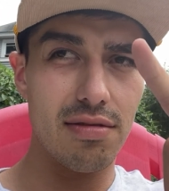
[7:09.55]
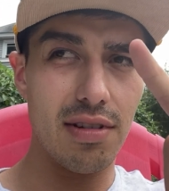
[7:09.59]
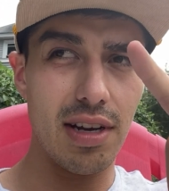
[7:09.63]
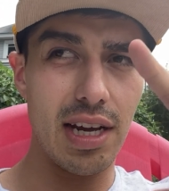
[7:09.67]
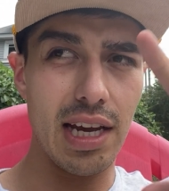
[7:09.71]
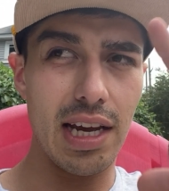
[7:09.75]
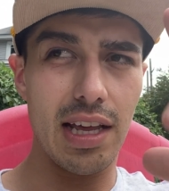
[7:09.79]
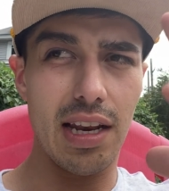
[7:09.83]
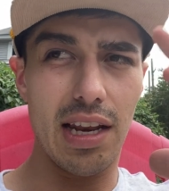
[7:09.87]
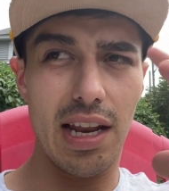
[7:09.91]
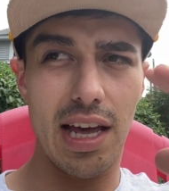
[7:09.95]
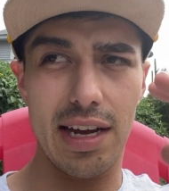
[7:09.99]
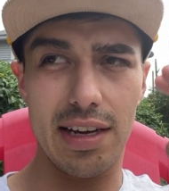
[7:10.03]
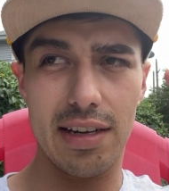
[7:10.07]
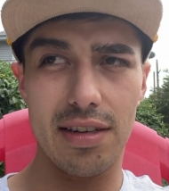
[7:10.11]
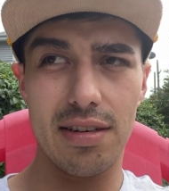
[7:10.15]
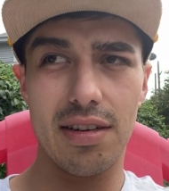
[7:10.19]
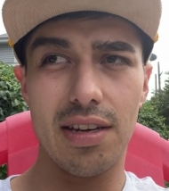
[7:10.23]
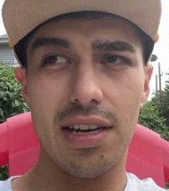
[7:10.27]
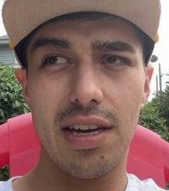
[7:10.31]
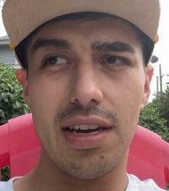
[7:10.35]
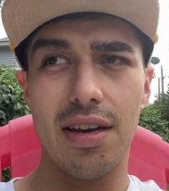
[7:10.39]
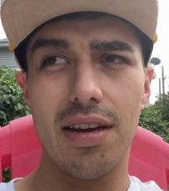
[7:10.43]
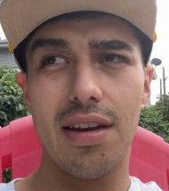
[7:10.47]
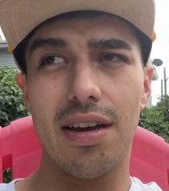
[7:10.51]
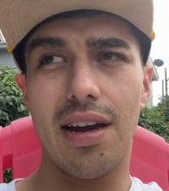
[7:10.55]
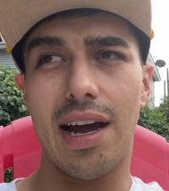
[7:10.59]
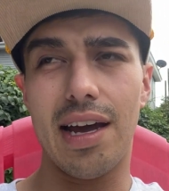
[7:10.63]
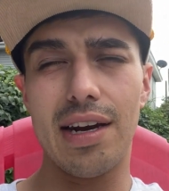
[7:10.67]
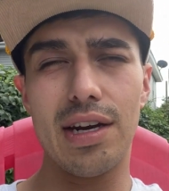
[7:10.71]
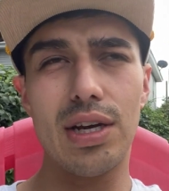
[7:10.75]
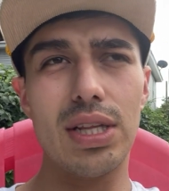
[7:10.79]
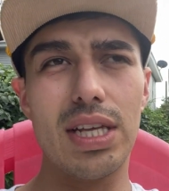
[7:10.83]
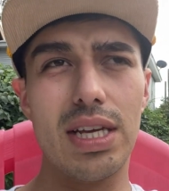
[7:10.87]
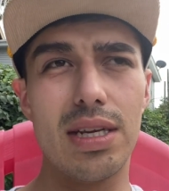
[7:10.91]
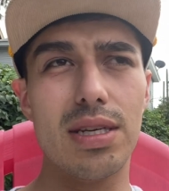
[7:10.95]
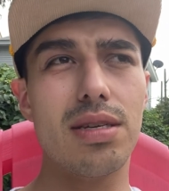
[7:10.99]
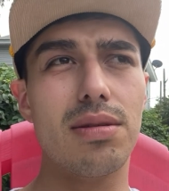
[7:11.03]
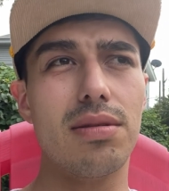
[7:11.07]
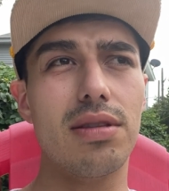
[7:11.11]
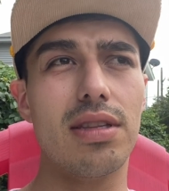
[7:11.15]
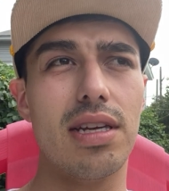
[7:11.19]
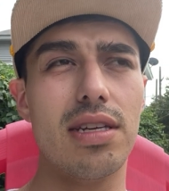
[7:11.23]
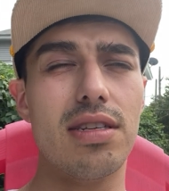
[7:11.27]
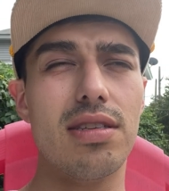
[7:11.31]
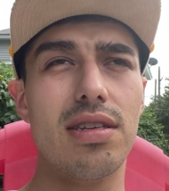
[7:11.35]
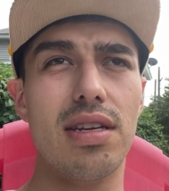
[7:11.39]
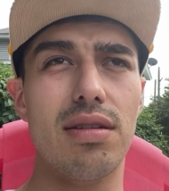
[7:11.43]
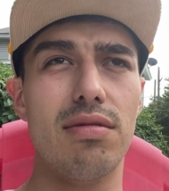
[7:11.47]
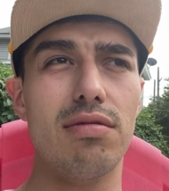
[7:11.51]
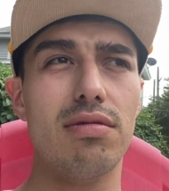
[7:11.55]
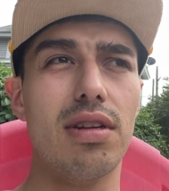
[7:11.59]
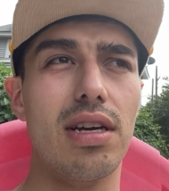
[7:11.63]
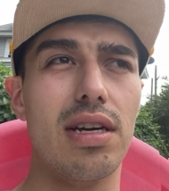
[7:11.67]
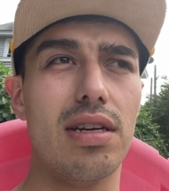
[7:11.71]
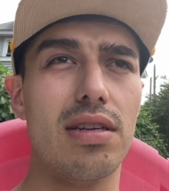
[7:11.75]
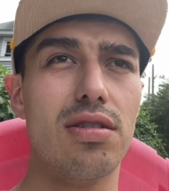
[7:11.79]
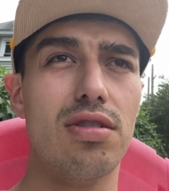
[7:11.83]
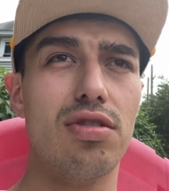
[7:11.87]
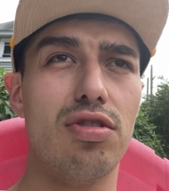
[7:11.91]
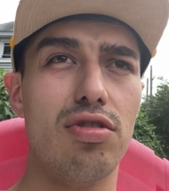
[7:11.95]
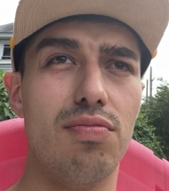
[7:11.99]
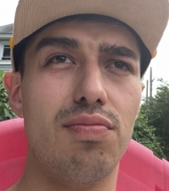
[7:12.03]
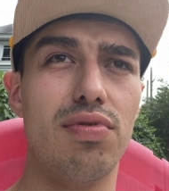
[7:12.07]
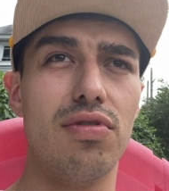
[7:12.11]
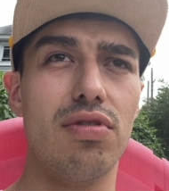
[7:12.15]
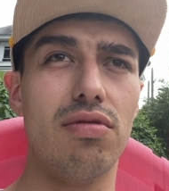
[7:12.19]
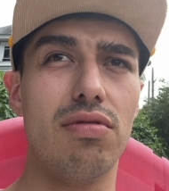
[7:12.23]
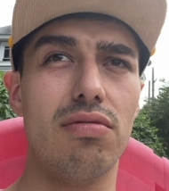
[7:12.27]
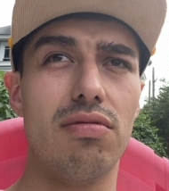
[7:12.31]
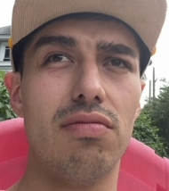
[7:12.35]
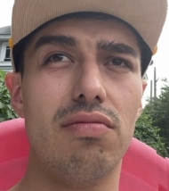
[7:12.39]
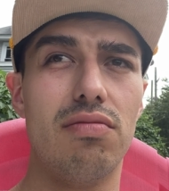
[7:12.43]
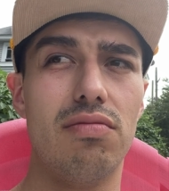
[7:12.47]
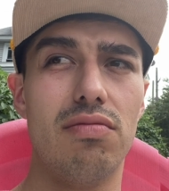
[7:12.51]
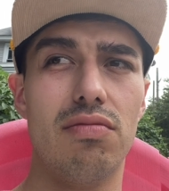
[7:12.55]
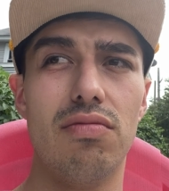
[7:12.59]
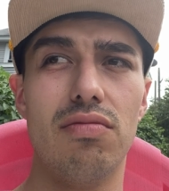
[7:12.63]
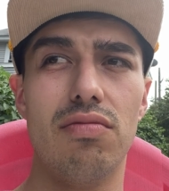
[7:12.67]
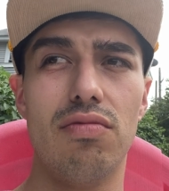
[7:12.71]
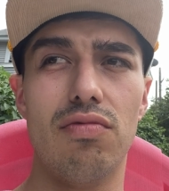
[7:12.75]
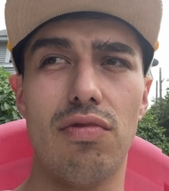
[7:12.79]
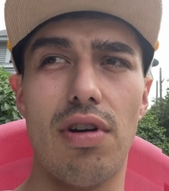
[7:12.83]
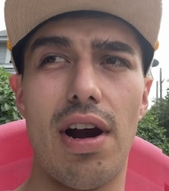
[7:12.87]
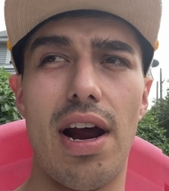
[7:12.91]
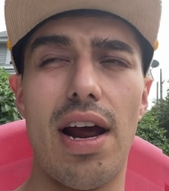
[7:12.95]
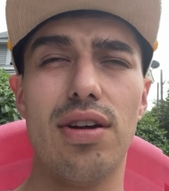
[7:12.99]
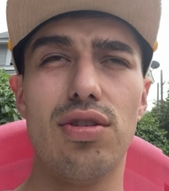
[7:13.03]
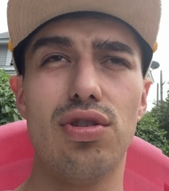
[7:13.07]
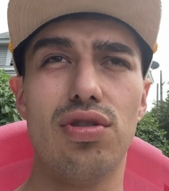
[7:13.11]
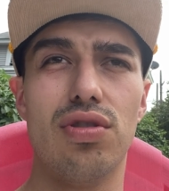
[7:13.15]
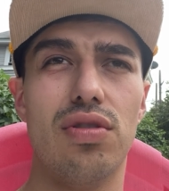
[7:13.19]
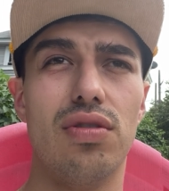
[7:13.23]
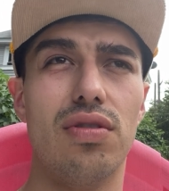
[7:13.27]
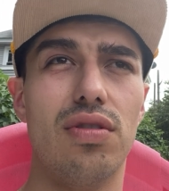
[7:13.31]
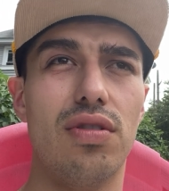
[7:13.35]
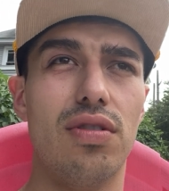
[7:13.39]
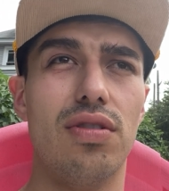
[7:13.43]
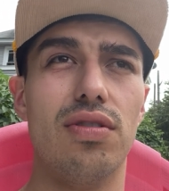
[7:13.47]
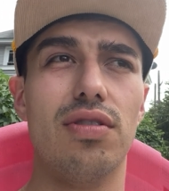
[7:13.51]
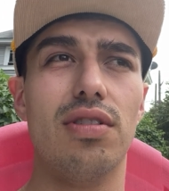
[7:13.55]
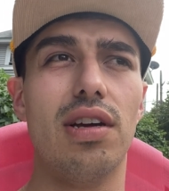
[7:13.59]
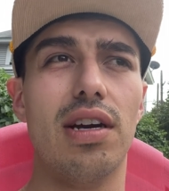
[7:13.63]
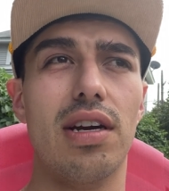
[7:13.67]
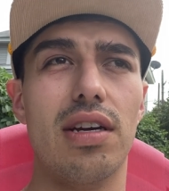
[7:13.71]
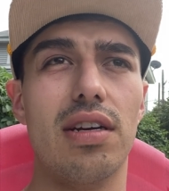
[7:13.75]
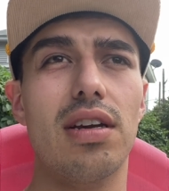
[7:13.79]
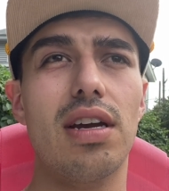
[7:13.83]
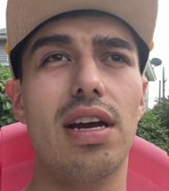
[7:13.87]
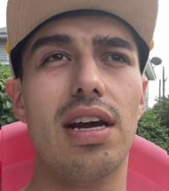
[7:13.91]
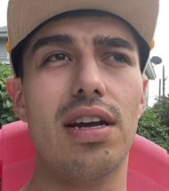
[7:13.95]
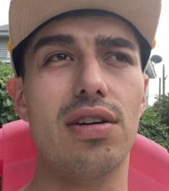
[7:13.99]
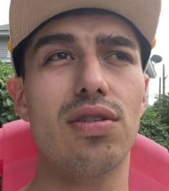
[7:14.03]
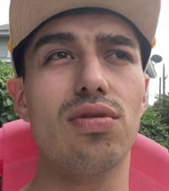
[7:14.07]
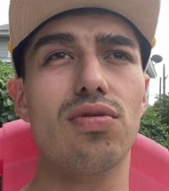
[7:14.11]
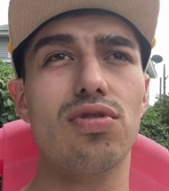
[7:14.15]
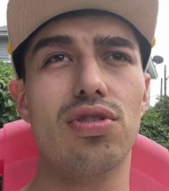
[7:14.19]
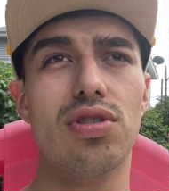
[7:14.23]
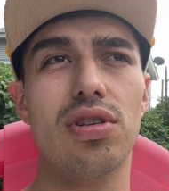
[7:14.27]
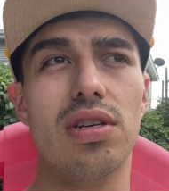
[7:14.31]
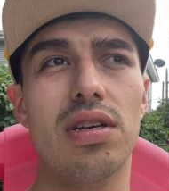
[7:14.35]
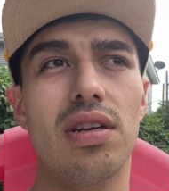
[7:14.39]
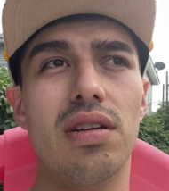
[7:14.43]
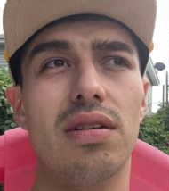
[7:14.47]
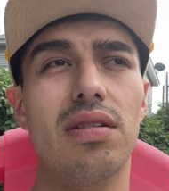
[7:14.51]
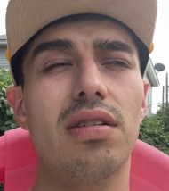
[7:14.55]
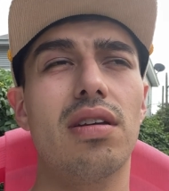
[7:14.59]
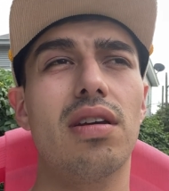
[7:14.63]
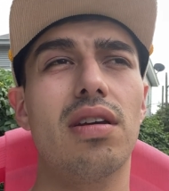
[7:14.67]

And like I know that seems like super rational and like, yeah, no shit,